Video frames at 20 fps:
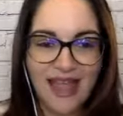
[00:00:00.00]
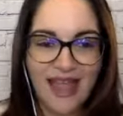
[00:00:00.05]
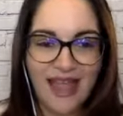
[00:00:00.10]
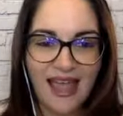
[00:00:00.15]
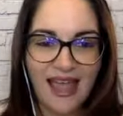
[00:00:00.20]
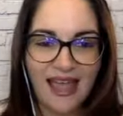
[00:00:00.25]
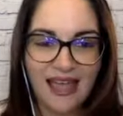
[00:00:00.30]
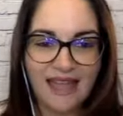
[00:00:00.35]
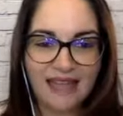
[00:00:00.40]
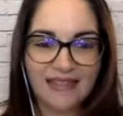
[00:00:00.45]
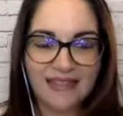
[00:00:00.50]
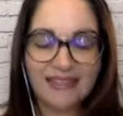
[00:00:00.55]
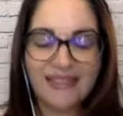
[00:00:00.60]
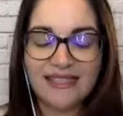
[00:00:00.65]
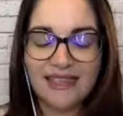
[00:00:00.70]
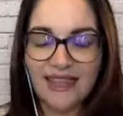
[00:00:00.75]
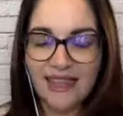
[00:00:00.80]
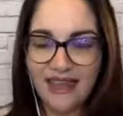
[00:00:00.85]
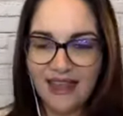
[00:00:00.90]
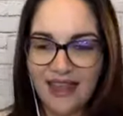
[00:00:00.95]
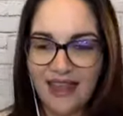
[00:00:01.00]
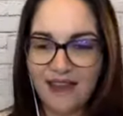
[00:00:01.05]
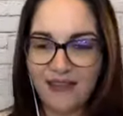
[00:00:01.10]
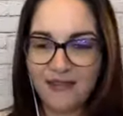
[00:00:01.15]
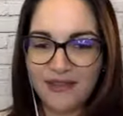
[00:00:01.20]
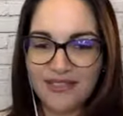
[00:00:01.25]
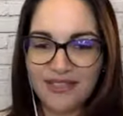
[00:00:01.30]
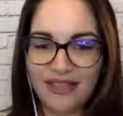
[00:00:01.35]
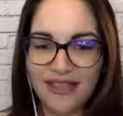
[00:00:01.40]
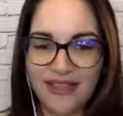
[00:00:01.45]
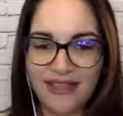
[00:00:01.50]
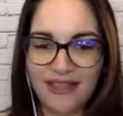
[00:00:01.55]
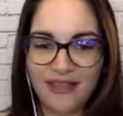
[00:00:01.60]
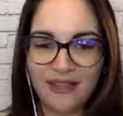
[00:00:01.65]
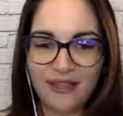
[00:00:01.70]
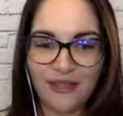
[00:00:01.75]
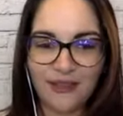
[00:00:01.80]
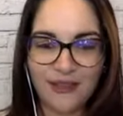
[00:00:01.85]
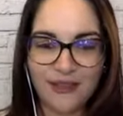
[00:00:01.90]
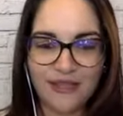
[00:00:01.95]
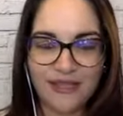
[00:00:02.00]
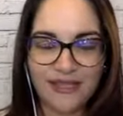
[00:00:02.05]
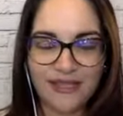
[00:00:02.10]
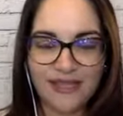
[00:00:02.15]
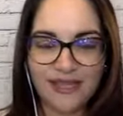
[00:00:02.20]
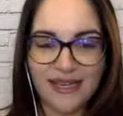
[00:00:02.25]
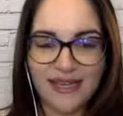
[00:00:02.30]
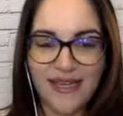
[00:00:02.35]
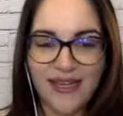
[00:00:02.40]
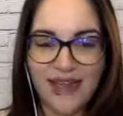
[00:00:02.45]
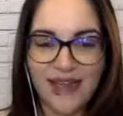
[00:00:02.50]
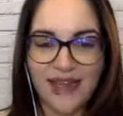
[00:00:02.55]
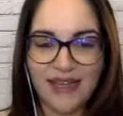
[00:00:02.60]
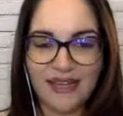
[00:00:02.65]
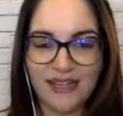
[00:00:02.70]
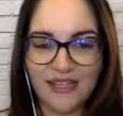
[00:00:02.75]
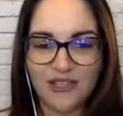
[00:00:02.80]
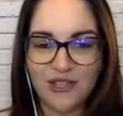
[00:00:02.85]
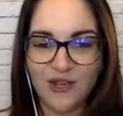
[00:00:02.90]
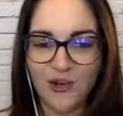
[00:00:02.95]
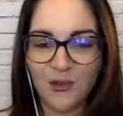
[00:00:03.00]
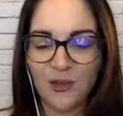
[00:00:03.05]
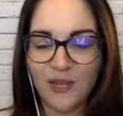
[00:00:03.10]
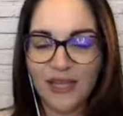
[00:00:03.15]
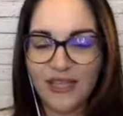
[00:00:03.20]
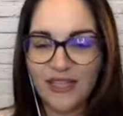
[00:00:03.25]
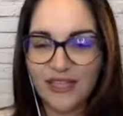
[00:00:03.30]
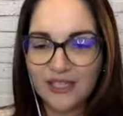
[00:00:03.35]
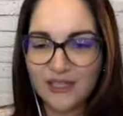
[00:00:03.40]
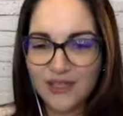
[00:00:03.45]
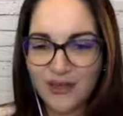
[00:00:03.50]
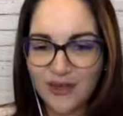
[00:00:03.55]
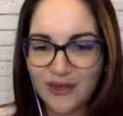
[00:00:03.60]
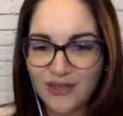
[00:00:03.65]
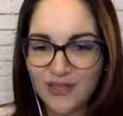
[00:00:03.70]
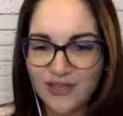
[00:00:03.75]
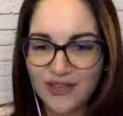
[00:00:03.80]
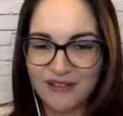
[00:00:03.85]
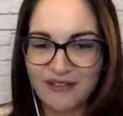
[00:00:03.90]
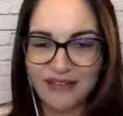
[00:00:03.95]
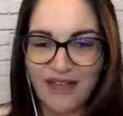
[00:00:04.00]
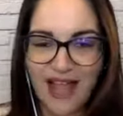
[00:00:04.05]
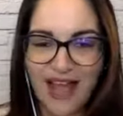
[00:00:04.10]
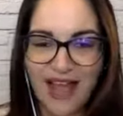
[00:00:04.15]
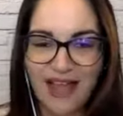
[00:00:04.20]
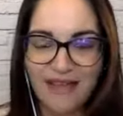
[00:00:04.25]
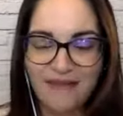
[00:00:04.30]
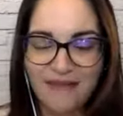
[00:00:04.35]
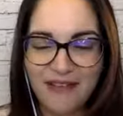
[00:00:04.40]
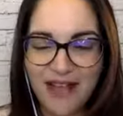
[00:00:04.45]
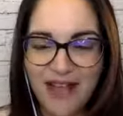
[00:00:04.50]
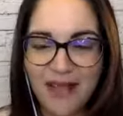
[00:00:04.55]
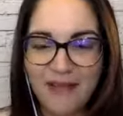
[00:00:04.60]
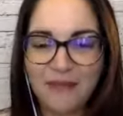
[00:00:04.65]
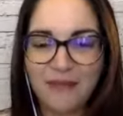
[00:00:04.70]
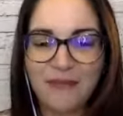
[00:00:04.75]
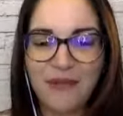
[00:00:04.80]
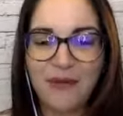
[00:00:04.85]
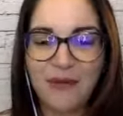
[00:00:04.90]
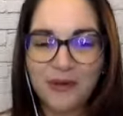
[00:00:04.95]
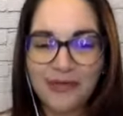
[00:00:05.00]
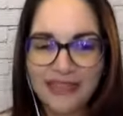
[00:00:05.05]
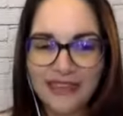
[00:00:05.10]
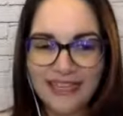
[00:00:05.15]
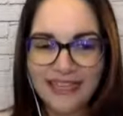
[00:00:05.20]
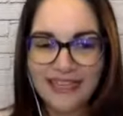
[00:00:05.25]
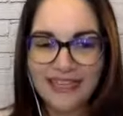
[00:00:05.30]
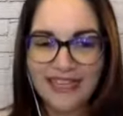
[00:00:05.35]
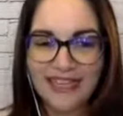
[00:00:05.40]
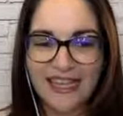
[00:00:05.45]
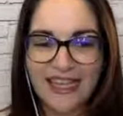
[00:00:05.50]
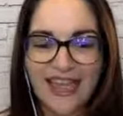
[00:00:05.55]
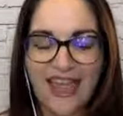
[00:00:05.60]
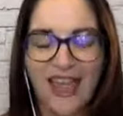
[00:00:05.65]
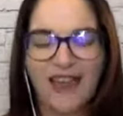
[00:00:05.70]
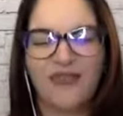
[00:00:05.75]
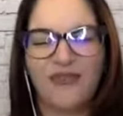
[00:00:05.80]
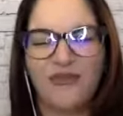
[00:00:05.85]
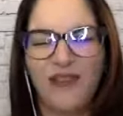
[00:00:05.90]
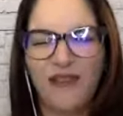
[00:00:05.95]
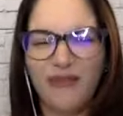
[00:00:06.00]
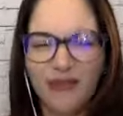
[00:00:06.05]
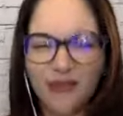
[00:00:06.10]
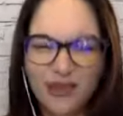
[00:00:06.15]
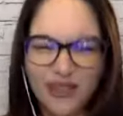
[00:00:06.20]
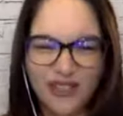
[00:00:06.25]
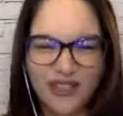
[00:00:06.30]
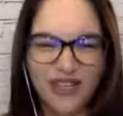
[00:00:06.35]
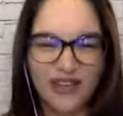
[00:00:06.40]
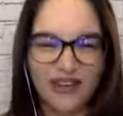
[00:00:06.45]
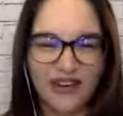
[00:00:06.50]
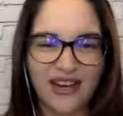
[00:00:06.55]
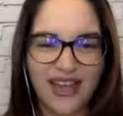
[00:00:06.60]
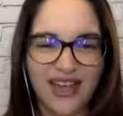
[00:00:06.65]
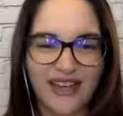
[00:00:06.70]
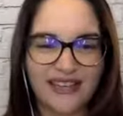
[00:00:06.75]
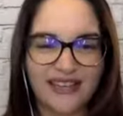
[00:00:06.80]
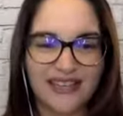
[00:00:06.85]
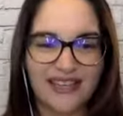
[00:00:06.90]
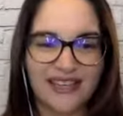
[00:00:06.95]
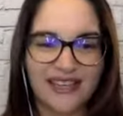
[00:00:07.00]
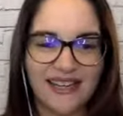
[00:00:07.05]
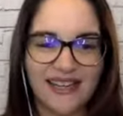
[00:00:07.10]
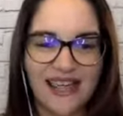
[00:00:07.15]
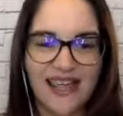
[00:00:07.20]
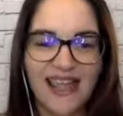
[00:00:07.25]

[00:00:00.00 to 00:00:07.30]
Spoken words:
And today and every day, Thursdays at 9, is your weekly dose of high vibe, forward-thinking, and revolutionary content